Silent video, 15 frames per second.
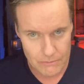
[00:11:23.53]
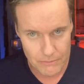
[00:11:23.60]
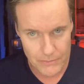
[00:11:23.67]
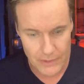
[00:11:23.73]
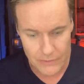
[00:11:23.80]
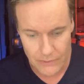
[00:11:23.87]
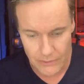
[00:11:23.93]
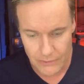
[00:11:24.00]

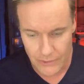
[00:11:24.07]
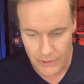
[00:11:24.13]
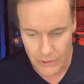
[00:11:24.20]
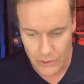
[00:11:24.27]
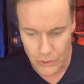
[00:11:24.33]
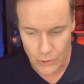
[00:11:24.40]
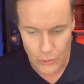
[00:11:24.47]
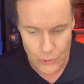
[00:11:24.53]
This is very
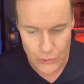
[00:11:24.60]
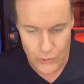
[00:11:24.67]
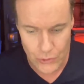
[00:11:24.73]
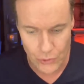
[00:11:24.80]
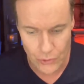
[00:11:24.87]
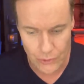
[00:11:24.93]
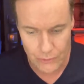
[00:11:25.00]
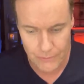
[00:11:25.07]

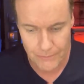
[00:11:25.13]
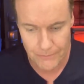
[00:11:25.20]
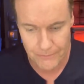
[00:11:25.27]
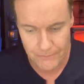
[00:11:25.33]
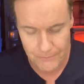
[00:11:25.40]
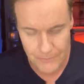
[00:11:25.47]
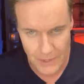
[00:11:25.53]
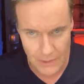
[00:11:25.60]
crucial.
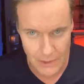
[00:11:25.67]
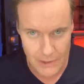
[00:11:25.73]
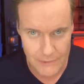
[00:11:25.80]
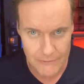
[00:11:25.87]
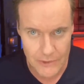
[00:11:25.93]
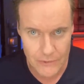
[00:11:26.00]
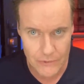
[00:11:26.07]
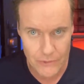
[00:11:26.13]
A lot of
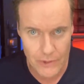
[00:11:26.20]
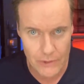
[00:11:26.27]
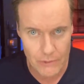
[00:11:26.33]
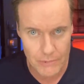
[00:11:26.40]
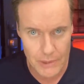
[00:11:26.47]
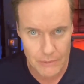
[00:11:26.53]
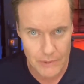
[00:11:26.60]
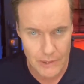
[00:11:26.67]
you single
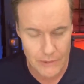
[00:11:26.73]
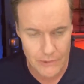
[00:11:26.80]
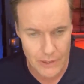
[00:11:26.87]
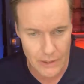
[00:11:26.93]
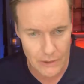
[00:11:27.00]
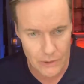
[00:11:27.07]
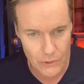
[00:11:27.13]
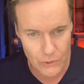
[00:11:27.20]
people out
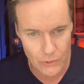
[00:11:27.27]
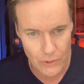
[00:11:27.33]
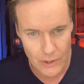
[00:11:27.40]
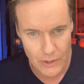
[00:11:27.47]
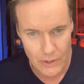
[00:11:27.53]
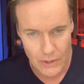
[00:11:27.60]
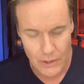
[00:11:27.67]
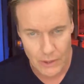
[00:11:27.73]
there who
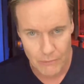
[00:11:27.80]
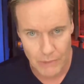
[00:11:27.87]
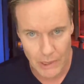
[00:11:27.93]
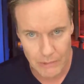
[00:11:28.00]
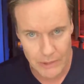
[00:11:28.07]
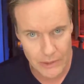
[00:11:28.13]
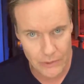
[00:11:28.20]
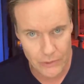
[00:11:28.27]

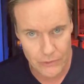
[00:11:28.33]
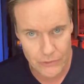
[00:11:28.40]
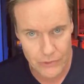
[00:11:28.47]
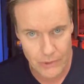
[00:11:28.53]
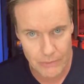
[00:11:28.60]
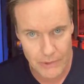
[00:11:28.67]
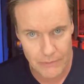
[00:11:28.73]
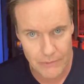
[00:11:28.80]
probably learned
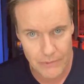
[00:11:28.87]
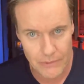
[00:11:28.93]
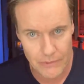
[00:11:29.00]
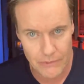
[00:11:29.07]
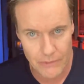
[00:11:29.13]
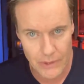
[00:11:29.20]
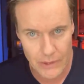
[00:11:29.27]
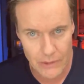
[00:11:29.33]
something from this
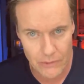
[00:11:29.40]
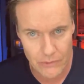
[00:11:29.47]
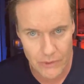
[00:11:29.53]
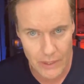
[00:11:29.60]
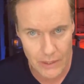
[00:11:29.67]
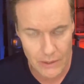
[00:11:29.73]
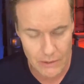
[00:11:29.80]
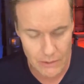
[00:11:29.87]
video
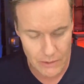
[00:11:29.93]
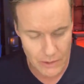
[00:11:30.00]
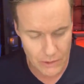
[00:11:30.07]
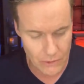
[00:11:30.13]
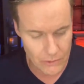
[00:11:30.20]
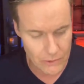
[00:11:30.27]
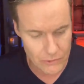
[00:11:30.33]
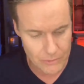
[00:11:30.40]
saying, you know,
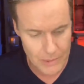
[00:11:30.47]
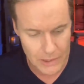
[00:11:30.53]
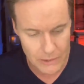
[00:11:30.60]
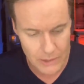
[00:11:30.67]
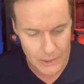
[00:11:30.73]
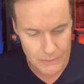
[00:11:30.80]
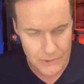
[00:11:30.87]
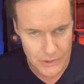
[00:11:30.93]
there's
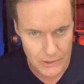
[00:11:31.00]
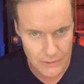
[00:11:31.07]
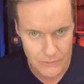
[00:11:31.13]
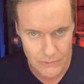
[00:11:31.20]
paradigm shifts.